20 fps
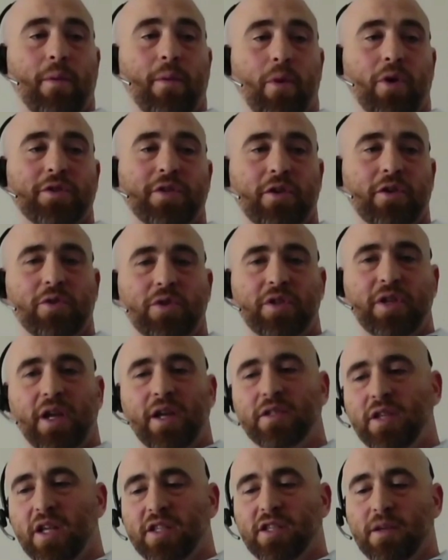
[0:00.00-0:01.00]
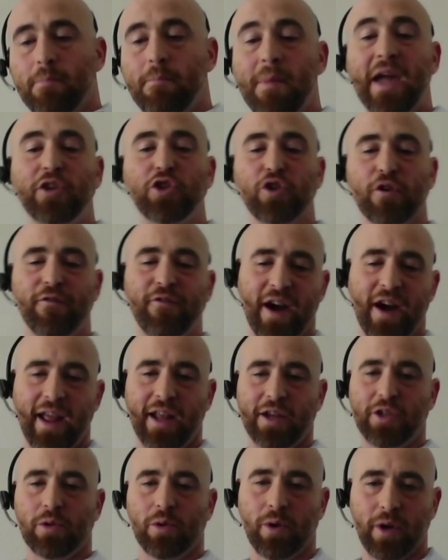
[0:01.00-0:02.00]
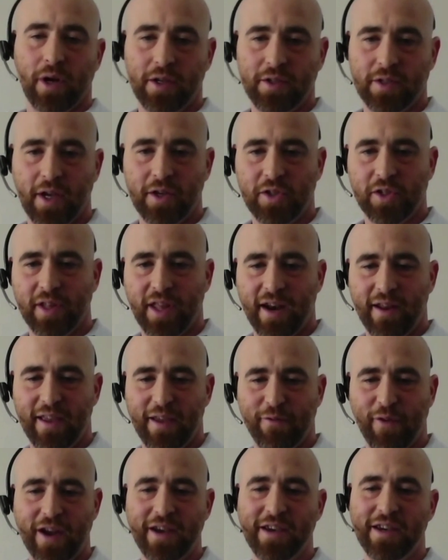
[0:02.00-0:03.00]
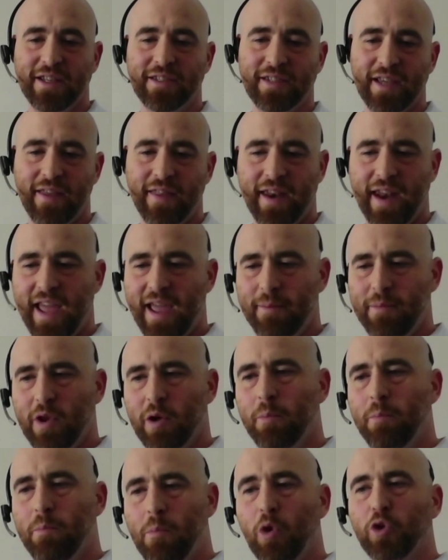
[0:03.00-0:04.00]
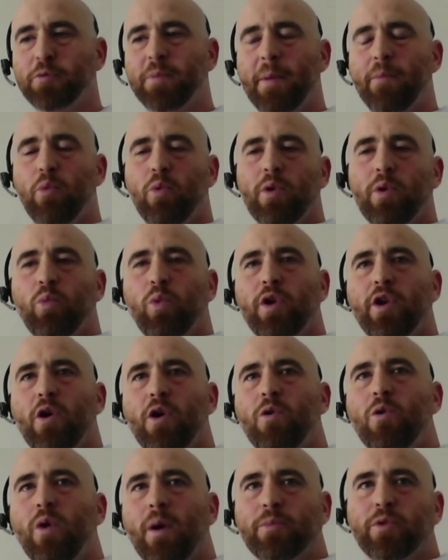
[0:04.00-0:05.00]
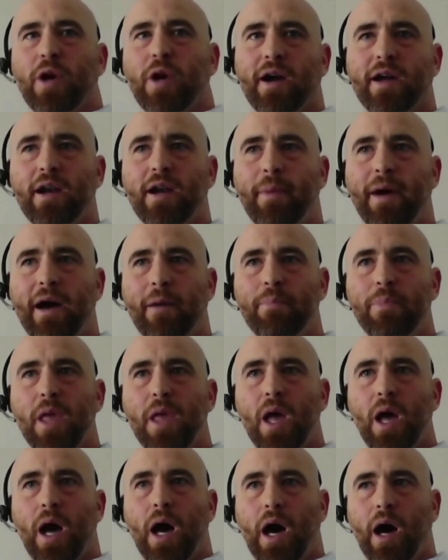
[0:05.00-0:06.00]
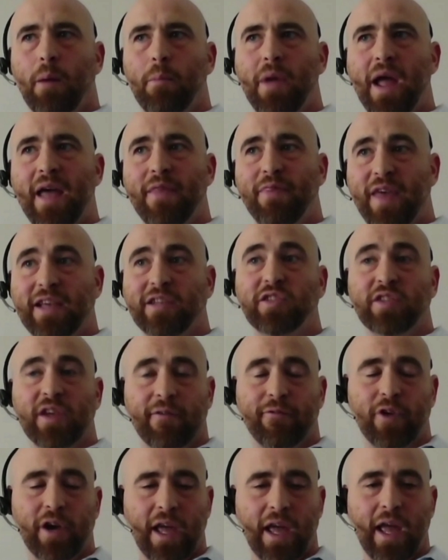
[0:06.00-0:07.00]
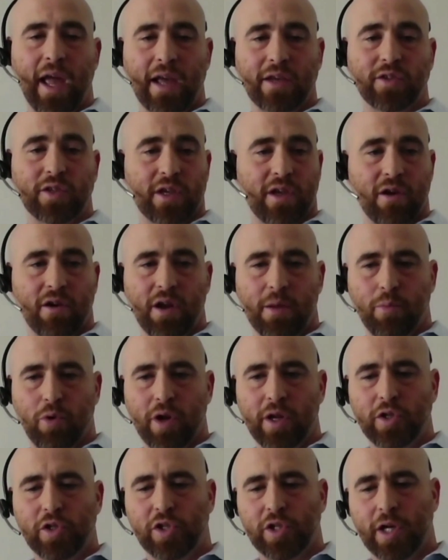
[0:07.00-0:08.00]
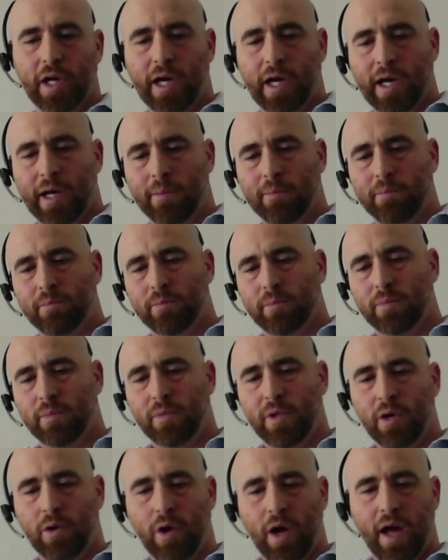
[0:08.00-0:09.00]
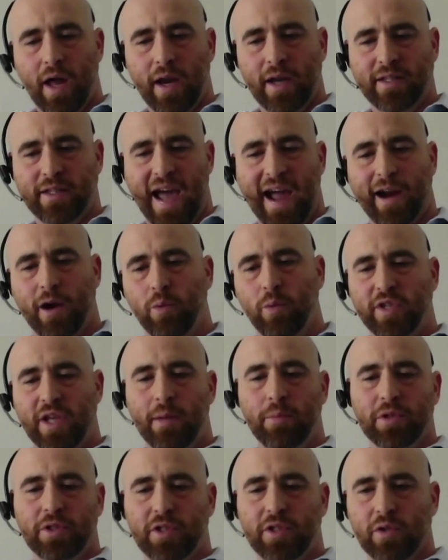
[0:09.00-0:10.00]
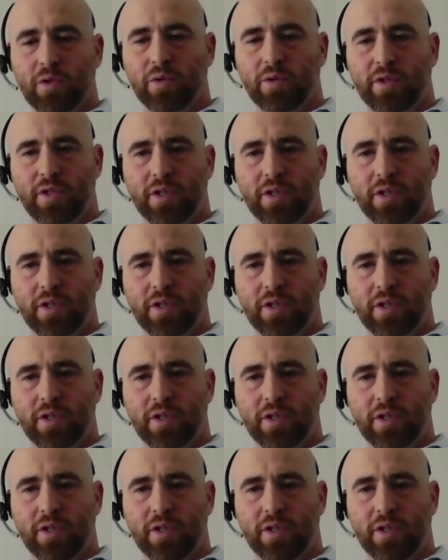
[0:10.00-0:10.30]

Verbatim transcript: most interesting, it's a major financial organization that if I did say the name, you know, most people would know who I'm talking about. And they suffered a security breach. You know, an attacker was able to